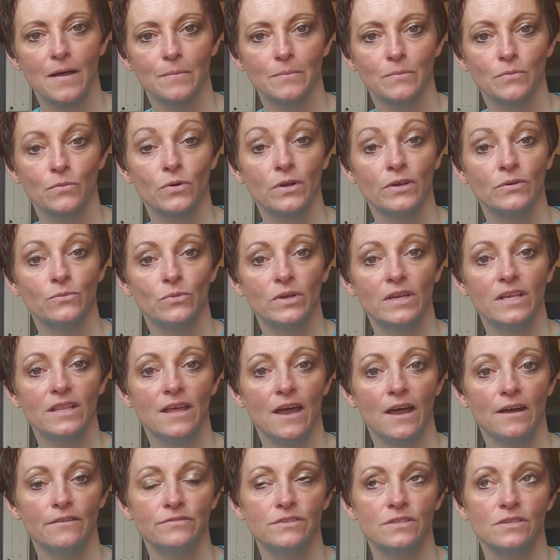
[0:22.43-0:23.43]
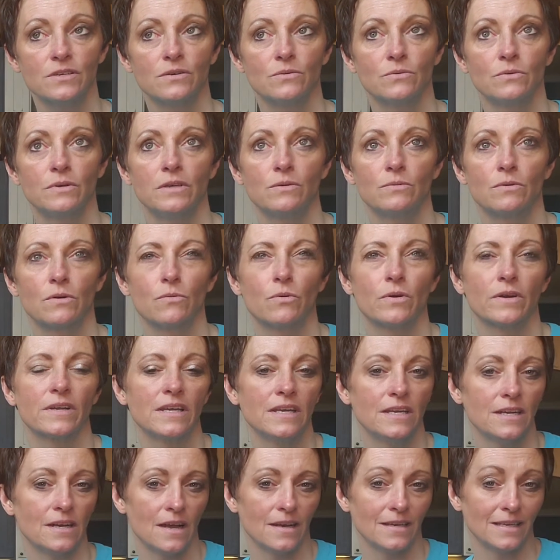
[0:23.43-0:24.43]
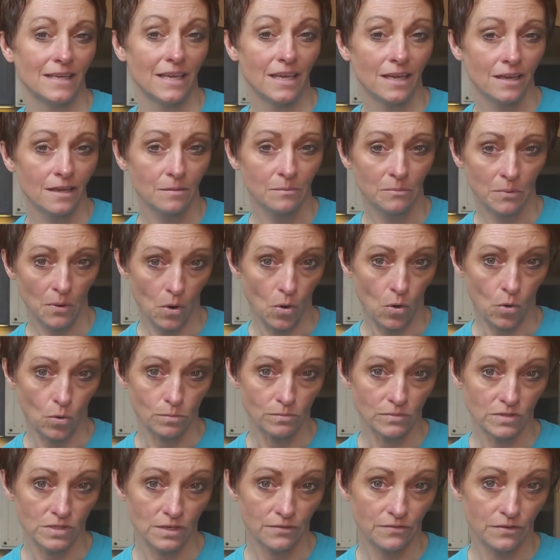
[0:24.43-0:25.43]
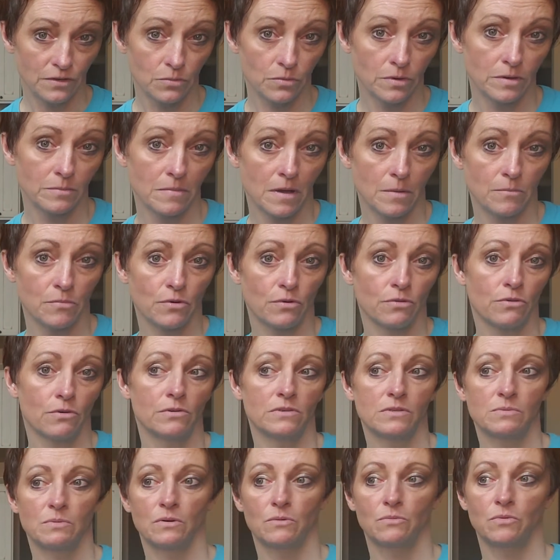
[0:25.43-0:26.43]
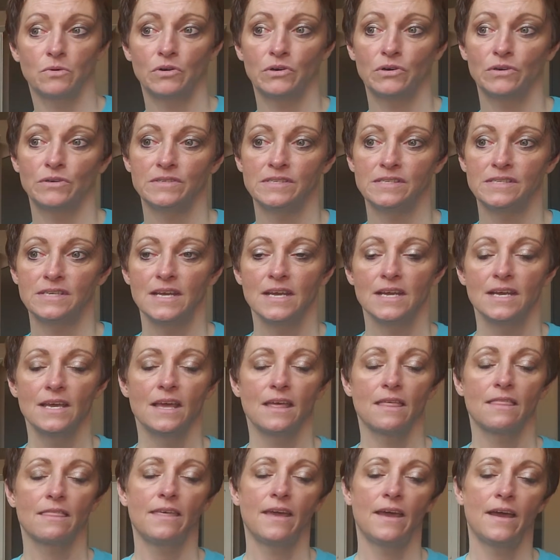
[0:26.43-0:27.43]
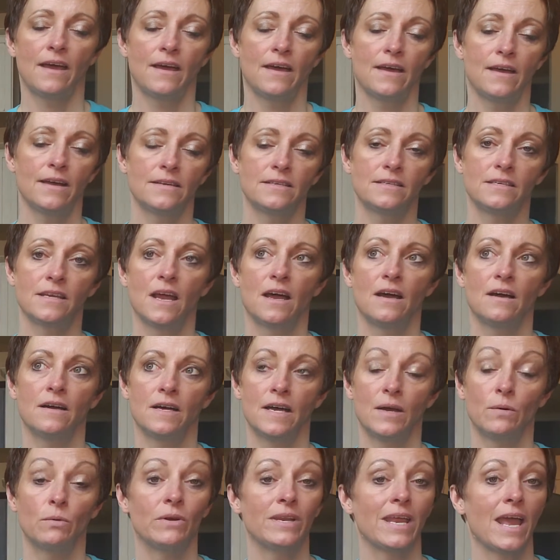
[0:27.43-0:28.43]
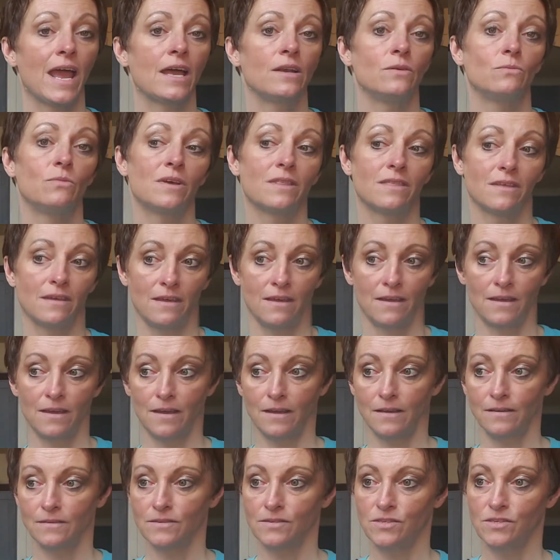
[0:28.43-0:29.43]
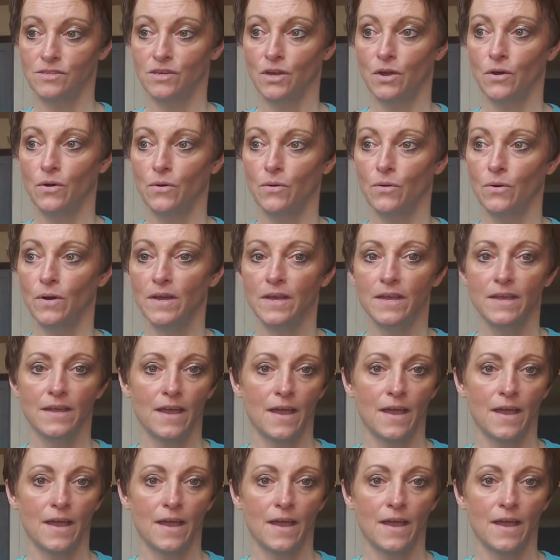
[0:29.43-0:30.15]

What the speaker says: When we left, we were working on ing poems. If you remember, those were words that would end with ing. So